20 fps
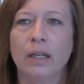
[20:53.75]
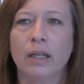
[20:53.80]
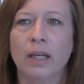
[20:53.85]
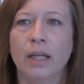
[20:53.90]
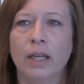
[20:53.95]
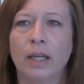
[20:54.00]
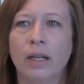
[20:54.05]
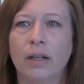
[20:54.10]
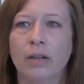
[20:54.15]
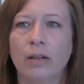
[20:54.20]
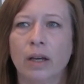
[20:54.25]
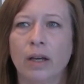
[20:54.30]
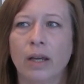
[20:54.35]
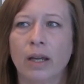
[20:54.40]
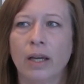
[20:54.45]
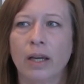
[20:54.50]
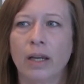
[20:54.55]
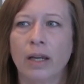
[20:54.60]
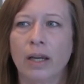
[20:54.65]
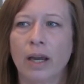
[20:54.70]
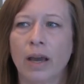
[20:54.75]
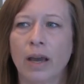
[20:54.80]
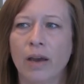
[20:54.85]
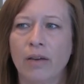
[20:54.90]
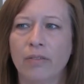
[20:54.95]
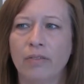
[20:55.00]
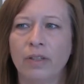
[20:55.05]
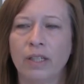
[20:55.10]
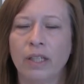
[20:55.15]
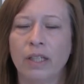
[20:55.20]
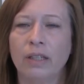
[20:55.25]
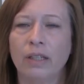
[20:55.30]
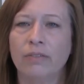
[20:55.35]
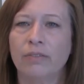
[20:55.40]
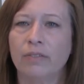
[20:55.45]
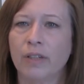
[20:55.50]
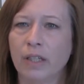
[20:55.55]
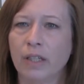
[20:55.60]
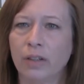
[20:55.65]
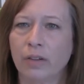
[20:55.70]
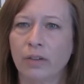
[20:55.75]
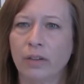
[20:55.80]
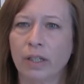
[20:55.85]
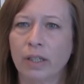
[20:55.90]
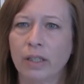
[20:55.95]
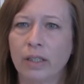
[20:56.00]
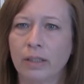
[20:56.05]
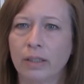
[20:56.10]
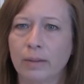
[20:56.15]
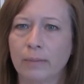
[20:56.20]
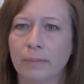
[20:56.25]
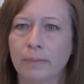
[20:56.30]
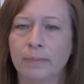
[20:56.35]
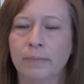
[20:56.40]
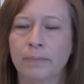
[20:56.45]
and a heavy fingering.